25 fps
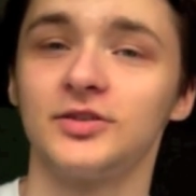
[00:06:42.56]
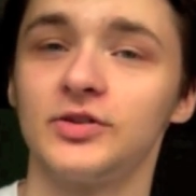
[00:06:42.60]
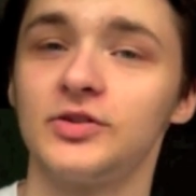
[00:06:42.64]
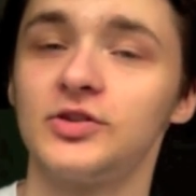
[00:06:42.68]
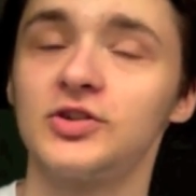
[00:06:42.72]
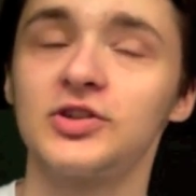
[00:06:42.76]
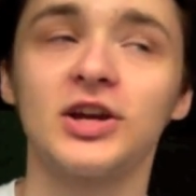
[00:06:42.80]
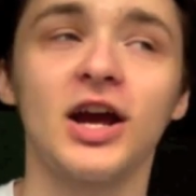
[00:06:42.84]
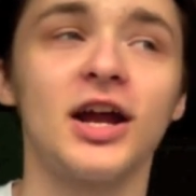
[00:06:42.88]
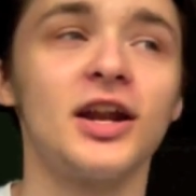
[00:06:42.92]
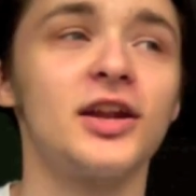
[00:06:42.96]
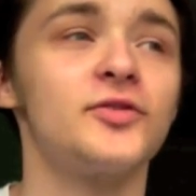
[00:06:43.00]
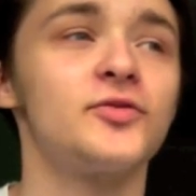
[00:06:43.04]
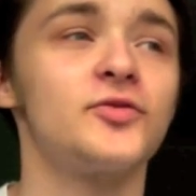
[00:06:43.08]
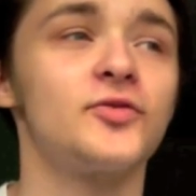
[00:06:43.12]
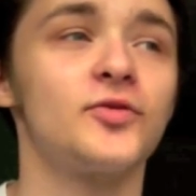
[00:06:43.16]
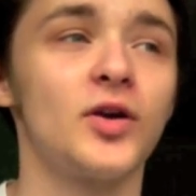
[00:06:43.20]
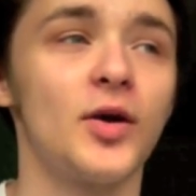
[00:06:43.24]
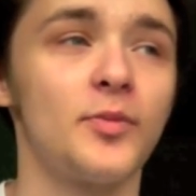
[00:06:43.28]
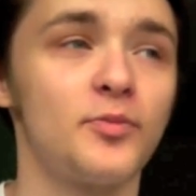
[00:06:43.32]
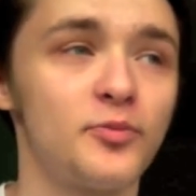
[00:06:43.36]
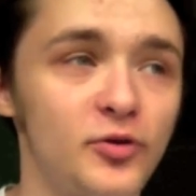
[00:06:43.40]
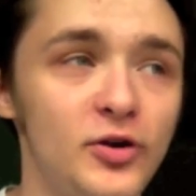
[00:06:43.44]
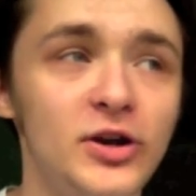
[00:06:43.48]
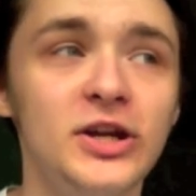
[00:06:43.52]
just kind of
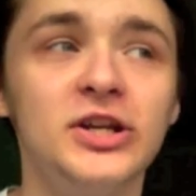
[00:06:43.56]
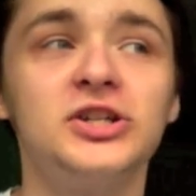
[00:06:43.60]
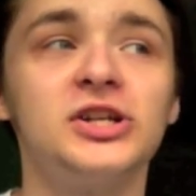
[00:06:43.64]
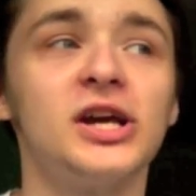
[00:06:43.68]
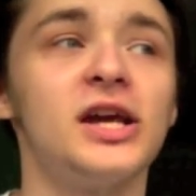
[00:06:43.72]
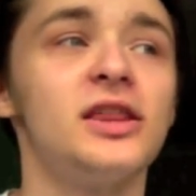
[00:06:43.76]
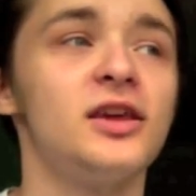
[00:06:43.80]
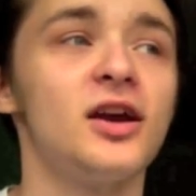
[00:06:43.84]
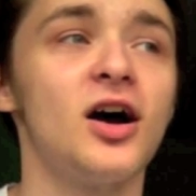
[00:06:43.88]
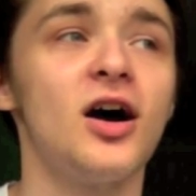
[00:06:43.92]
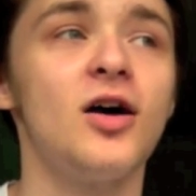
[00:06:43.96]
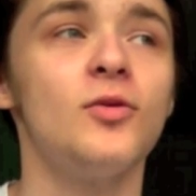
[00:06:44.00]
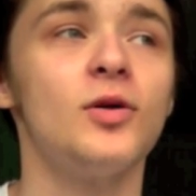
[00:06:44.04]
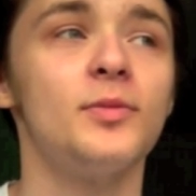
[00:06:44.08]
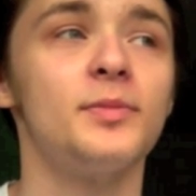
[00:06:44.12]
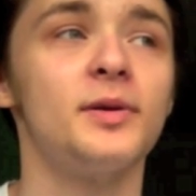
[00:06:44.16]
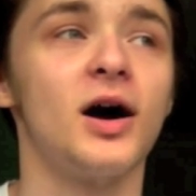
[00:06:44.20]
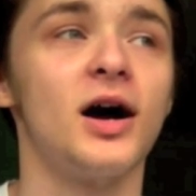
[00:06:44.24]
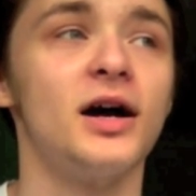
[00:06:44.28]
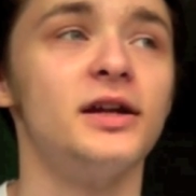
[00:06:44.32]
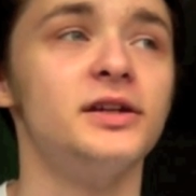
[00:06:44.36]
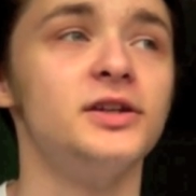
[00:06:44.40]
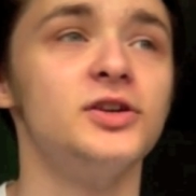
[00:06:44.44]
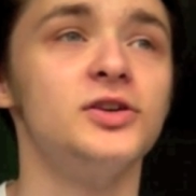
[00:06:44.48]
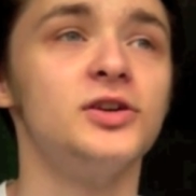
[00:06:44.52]
appreciate the artwork
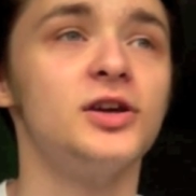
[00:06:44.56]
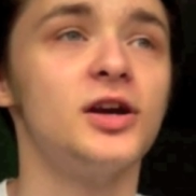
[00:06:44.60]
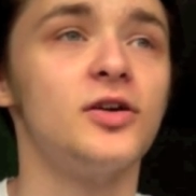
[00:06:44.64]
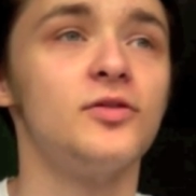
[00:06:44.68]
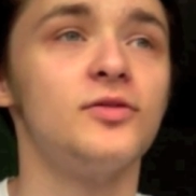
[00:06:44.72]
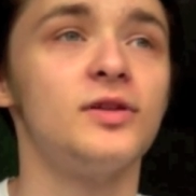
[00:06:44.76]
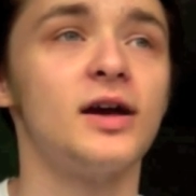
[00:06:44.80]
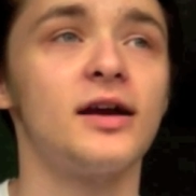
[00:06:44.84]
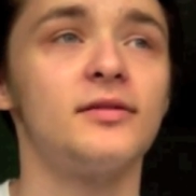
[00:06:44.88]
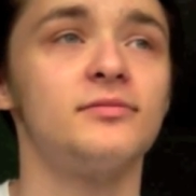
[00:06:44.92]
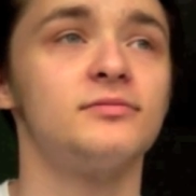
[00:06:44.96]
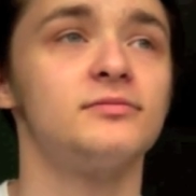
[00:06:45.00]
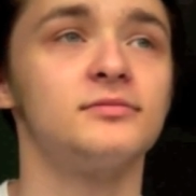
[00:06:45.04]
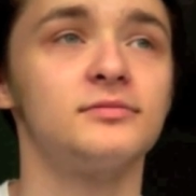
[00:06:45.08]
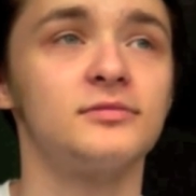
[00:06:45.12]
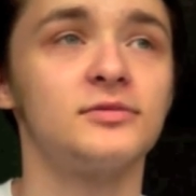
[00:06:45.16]
behind Yu-Gi-Oh!